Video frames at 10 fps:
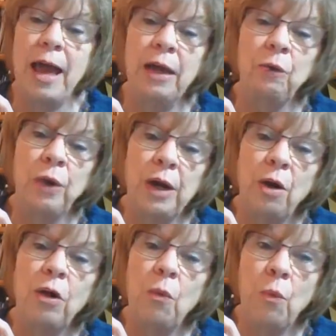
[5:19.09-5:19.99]
And
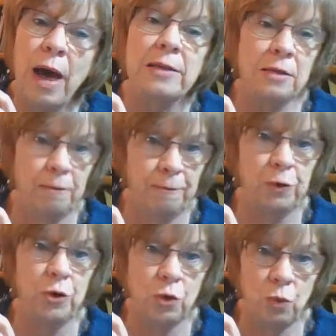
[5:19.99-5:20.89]
Crayola was the
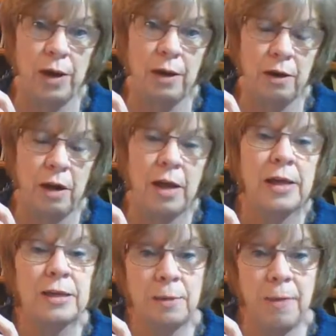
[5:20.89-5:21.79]
first one
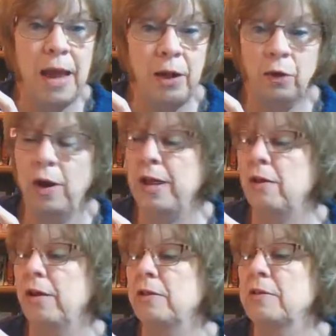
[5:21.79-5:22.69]
to make
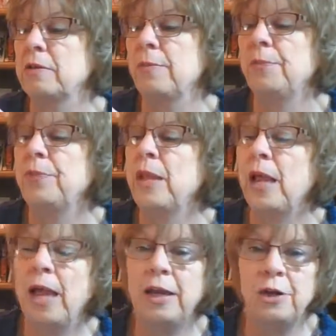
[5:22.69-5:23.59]
crayons.
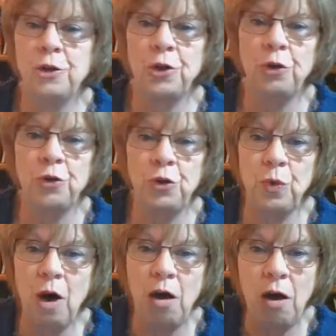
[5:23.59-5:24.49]
And it shows you
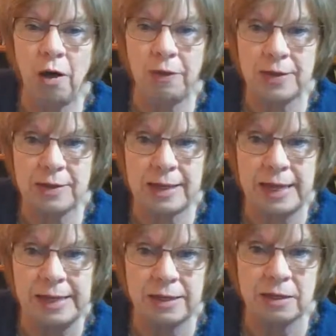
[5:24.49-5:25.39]
all the
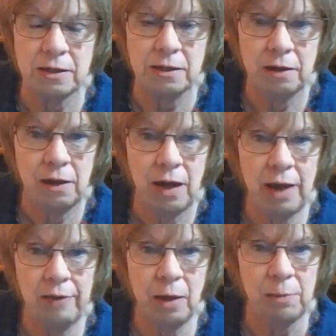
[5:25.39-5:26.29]
scents
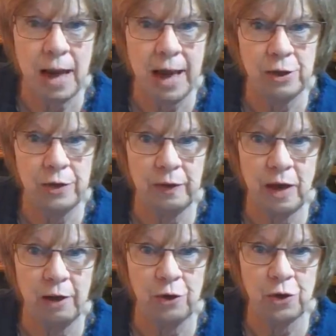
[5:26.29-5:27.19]
and they match the
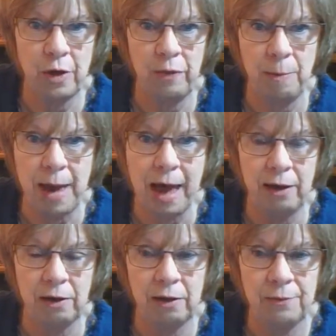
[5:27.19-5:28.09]
colors on the back.
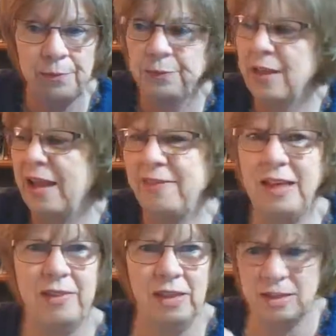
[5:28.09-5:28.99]
I
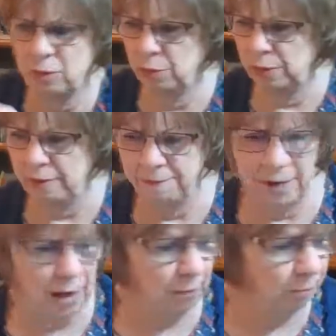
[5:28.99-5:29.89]
think that's really
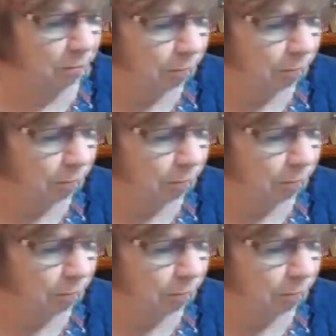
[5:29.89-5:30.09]
fun.